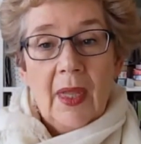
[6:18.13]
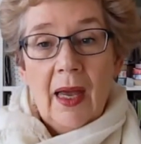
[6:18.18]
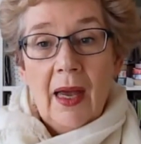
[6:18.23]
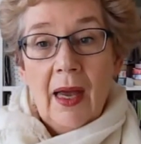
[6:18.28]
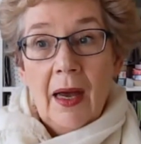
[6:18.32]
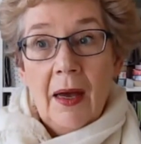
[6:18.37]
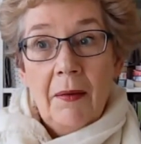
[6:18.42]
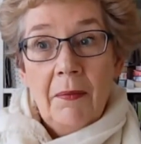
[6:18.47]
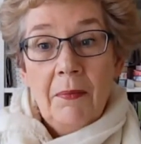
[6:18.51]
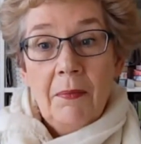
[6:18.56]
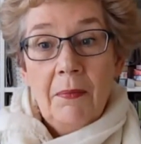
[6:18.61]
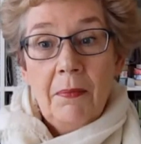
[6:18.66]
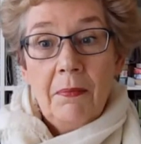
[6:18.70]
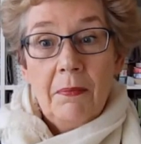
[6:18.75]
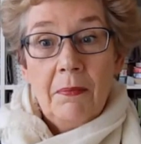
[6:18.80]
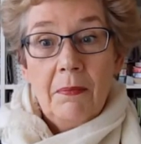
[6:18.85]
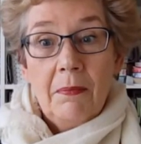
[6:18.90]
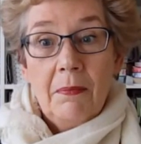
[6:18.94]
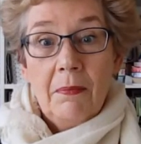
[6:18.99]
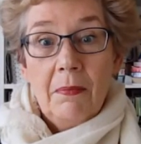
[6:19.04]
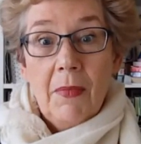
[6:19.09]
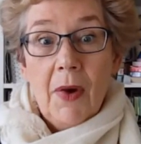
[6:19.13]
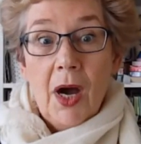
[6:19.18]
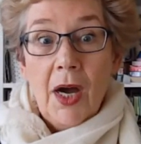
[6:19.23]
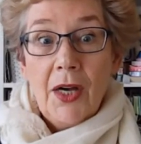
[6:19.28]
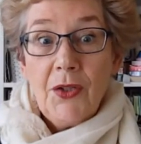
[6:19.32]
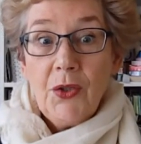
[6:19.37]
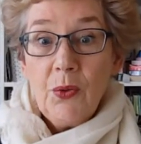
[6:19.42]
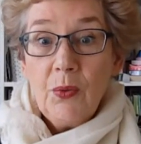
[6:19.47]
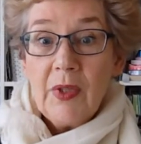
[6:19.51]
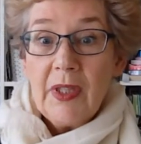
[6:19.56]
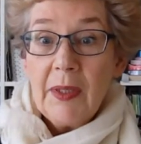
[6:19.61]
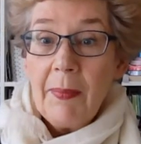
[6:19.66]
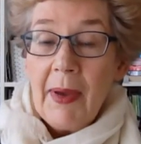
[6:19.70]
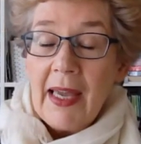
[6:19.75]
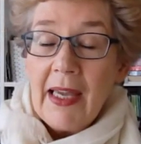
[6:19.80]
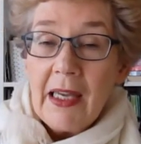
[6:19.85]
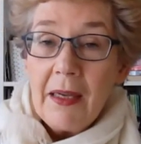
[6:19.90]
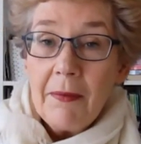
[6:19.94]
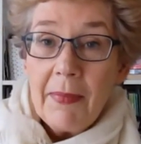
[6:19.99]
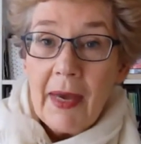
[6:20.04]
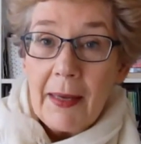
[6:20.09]
Um, I do it with the
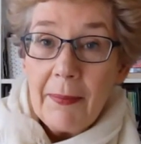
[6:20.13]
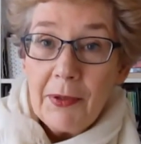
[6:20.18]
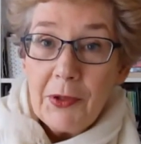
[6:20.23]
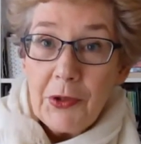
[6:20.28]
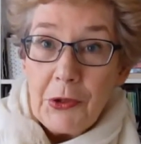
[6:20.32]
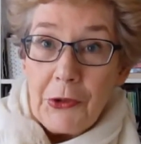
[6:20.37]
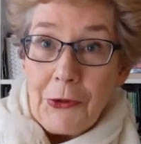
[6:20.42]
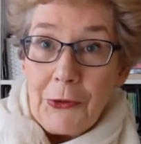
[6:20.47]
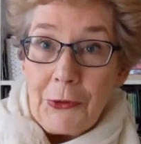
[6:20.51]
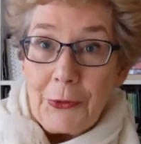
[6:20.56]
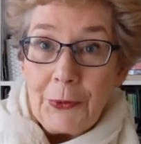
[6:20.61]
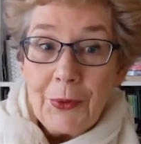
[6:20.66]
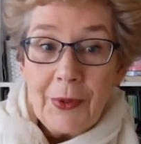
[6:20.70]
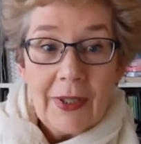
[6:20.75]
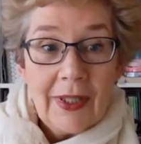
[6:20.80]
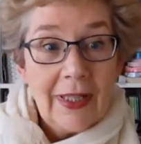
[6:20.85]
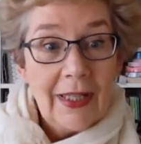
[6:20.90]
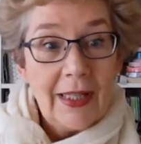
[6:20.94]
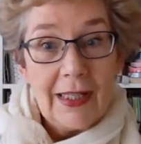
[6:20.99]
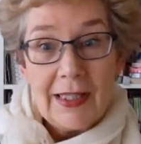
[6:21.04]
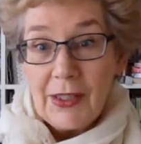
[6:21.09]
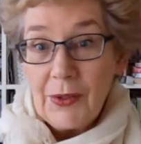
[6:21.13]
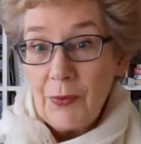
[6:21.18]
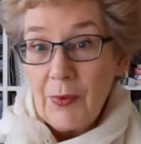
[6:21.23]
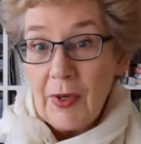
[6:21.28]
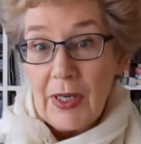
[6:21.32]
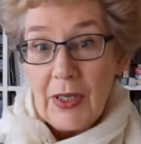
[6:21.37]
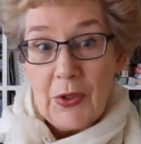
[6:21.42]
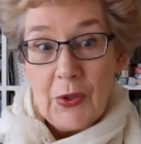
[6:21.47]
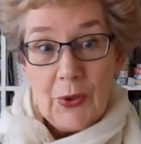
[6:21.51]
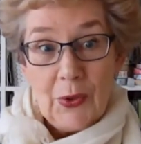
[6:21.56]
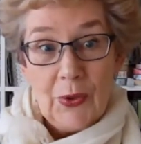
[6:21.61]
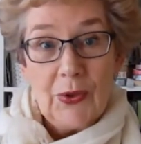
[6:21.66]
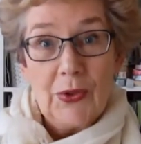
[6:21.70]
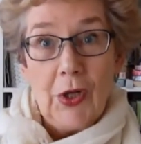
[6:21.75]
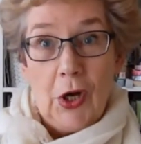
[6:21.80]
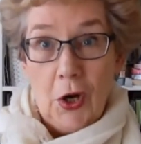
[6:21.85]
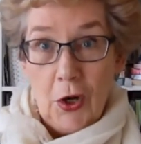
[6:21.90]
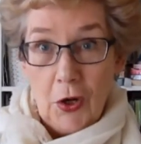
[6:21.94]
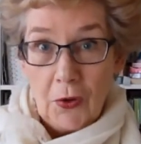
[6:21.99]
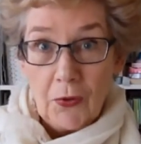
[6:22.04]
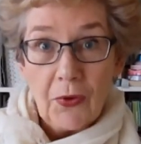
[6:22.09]
baking paper too. It's reused
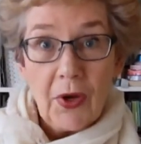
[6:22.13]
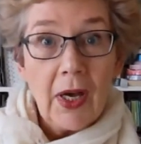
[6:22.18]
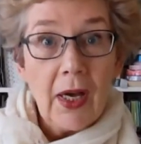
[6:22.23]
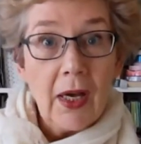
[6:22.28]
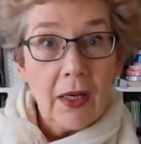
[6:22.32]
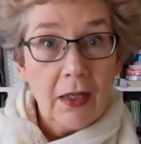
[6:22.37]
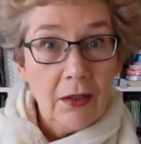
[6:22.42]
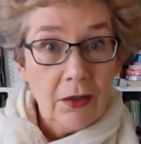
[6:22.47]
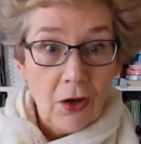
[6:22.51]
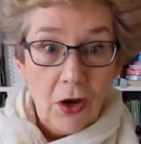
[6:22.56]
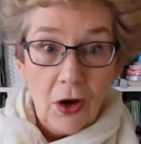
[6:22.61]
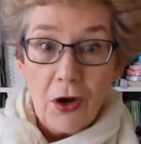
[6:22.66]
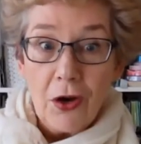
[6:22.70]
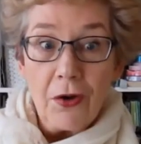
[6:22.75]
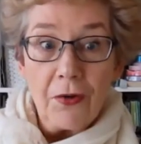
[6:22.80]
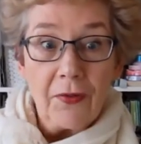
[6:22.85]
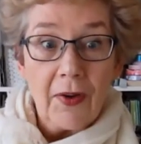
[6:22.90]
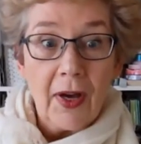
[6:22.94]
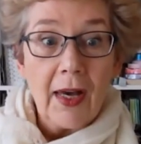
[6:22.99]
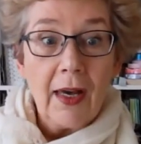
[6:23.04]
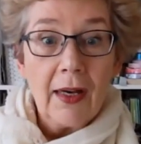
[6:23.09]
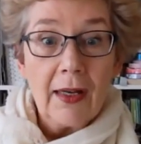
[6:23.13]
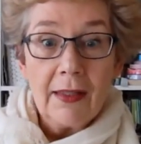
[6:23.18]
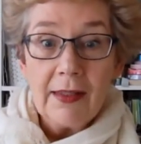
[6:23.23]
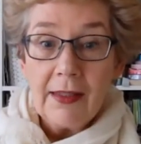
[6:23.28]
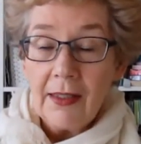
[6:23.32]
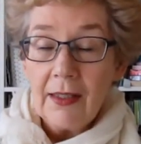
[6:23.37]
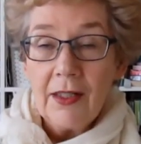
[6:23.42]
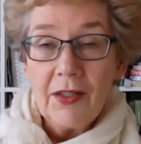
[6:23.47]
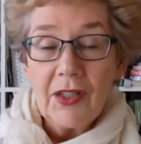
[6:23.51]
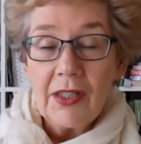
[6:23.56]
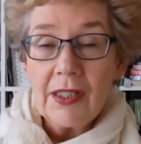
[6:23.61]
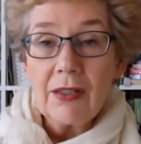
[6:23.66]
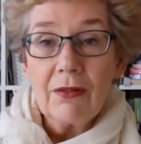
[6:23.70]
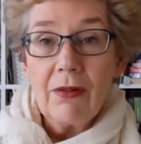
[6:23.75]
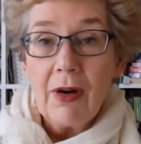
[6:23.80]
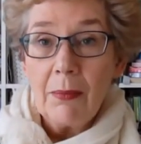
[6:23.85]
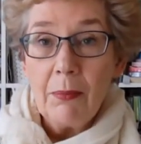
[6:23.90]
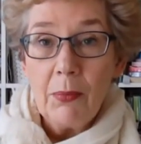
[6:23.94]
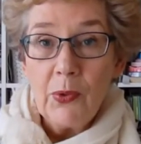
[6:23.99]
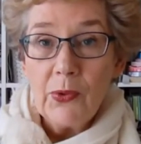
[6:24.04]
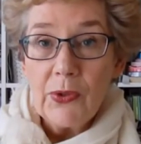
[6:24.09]
over and over until it just
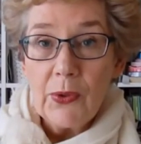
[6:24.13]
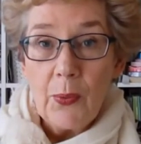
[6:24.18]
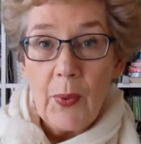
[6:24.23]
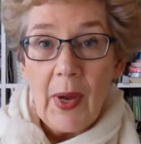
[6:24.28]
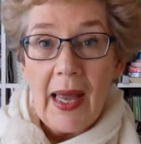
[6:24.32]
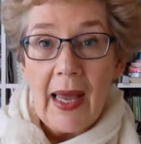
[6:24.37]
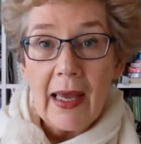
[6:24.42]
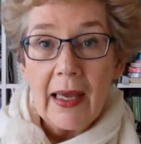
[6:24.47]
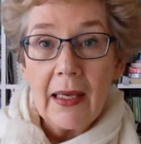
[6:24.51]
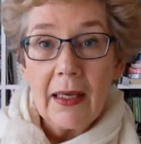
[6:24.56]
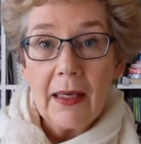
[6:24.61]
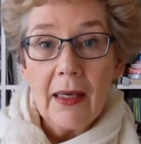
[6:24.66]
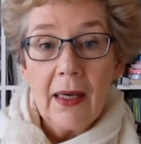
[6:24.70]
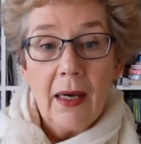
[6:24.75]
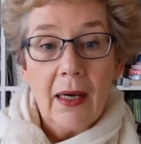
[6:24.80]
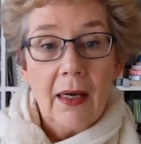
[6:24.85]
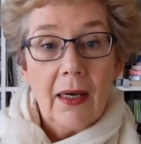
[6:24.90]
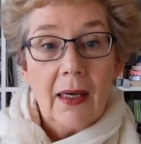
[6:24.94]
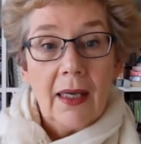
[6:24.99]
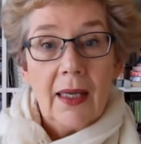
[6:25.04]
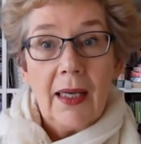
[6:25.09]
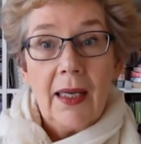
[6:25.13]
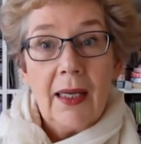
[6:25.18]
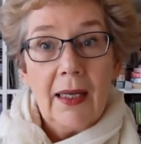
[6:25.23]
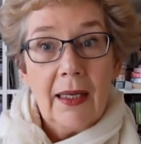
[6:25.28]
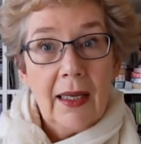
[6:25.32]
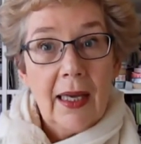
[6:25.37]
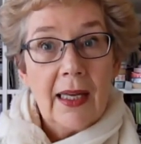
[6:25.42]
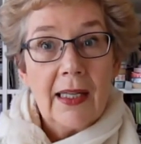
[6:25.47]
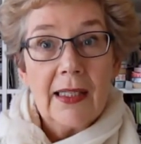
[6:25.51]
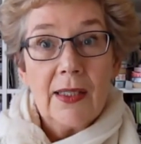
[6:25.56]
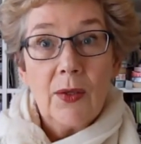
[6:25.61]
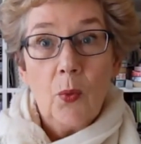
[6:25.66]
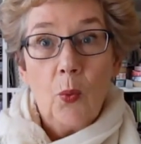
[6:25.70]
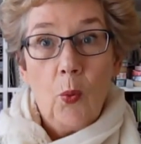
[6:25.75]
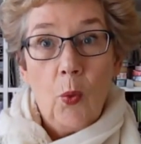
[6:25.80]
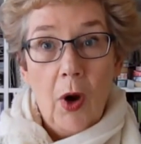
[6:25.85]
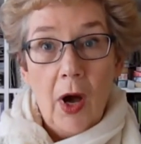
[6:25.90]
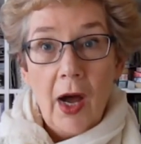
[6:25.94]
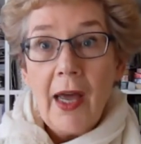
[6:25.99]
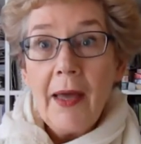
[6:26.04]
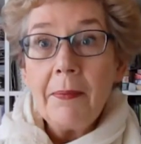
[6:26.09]
crumbles away. It gets
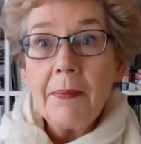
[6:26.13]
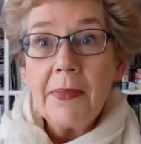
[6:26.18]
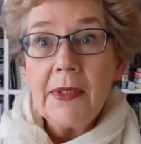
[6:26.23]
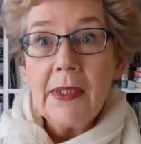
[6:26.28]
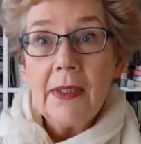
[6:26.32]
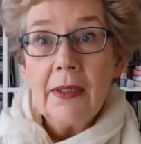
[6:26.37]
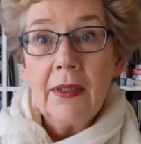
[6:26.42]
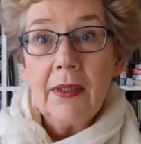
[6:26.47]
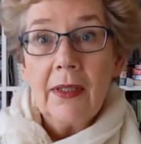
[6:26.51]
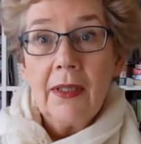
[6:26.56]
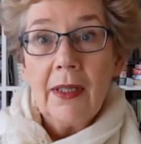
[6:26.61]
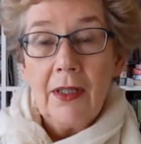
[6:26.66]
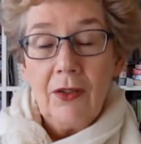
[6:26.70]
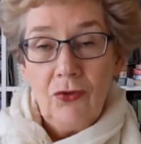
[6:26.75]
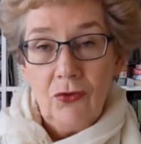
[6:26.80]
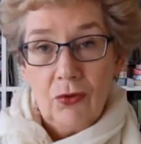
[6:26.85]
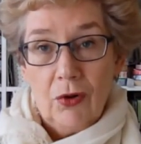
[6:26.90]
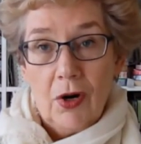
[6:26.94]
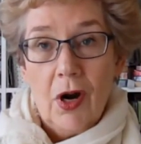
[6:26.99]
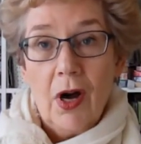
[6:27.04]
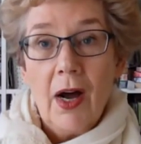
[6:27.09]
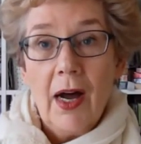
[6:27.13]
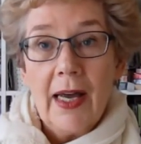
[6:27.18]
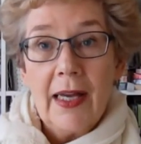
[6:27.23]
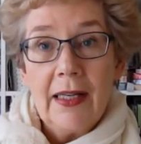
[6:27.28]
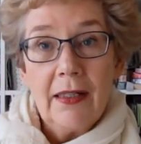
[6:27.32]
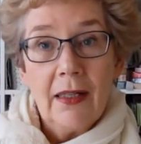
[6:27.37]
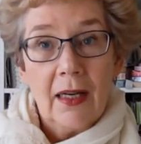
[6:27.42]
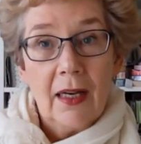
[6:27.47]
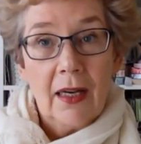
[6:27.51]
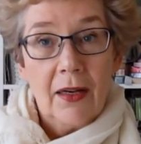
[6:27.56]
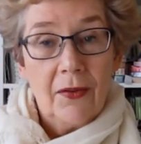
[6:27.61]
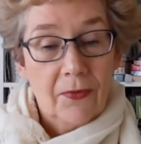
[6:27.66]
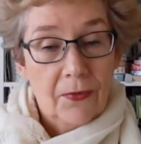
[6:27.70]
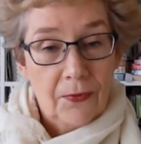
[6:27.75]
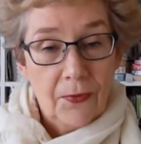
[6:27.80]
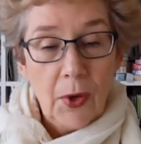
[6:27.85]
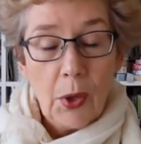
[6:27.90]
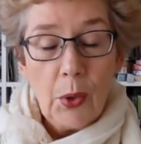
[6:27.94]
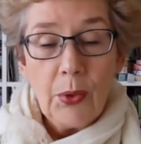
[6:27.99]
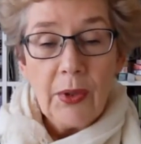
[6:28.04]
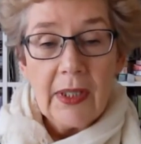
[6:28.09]
wiped and dried and
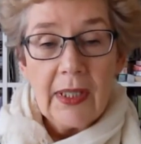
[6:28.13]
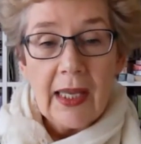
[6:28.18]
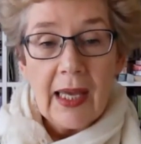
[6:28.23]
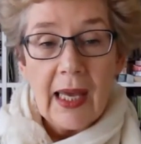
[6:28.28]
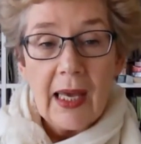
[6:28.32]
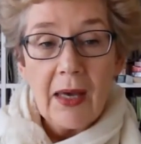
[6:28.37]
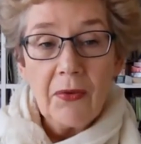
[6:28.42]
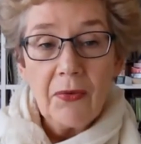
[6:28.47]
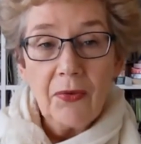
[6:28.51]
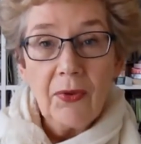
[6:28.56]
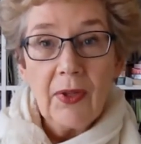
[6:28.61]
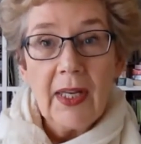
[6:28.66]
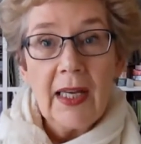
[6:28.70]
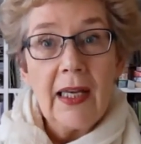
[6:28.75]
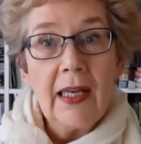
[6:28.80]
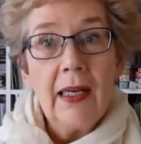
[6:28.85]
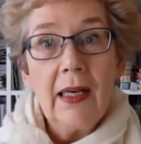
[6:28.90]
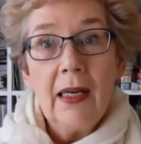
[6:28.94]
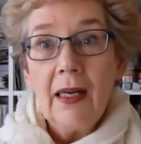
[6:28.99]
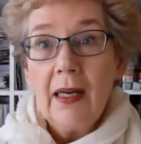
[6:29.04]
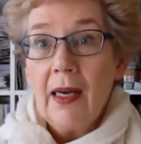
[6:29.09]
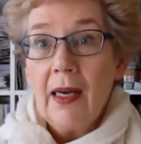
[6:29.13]
folded carefully